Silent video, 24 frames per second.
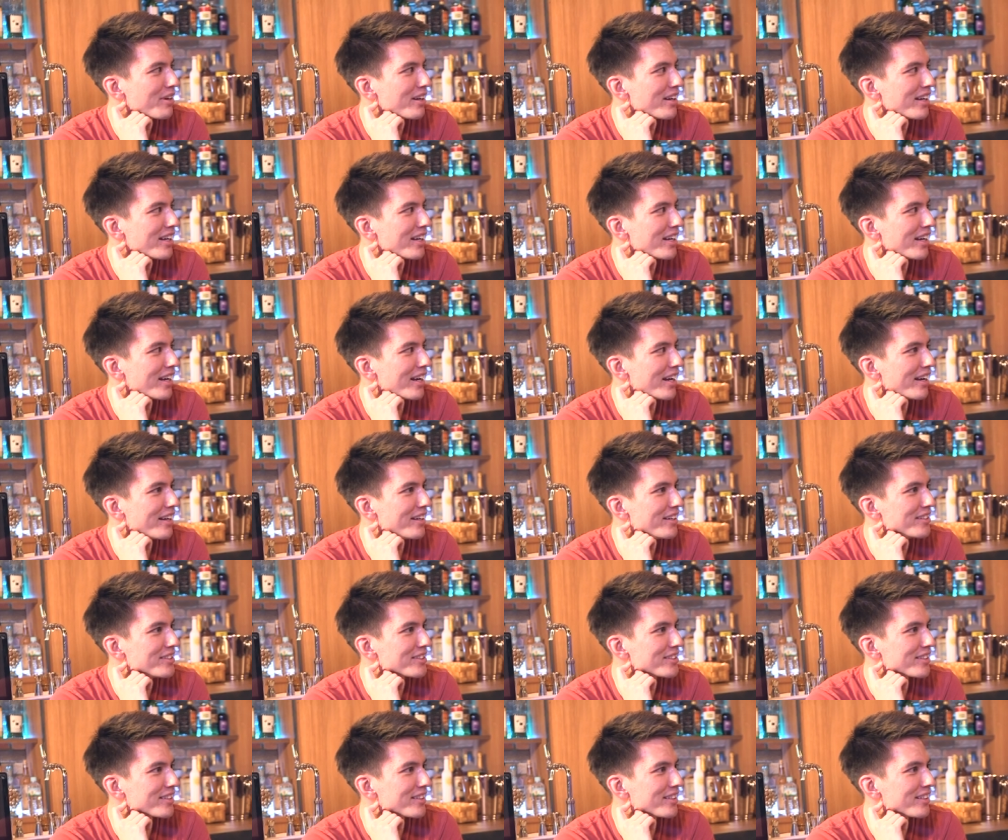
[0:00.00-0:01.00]
we need an
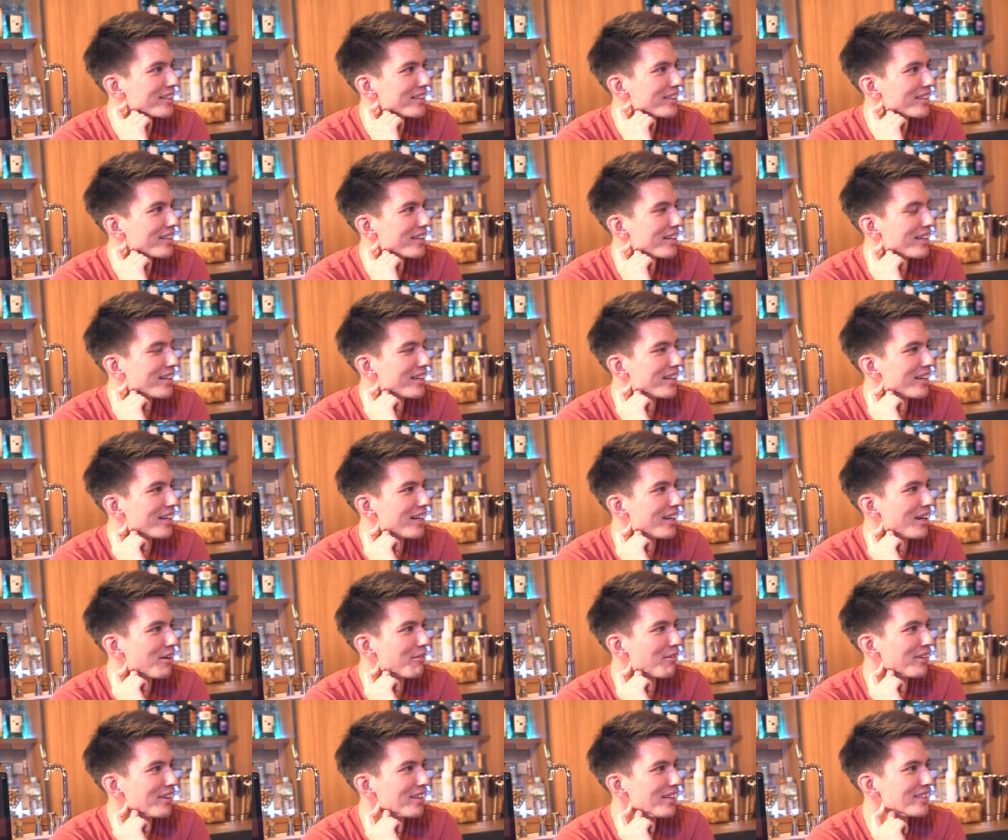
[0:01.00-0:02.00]
Asian,
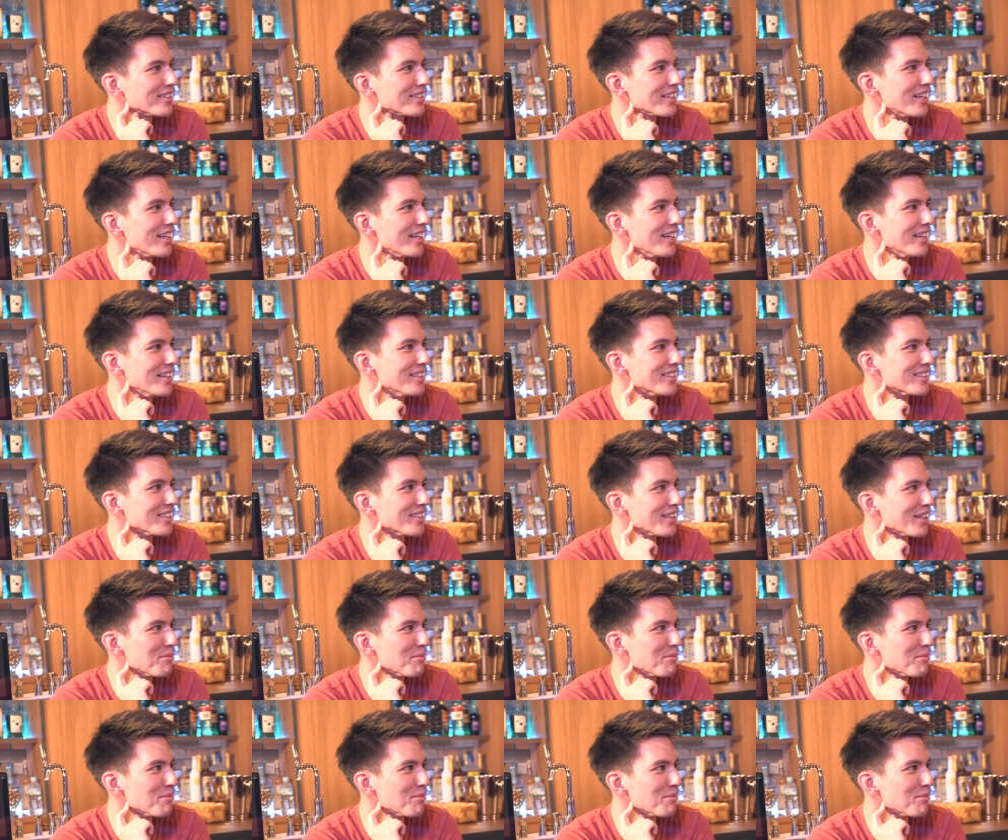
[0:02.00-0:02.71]
and when they say Asian,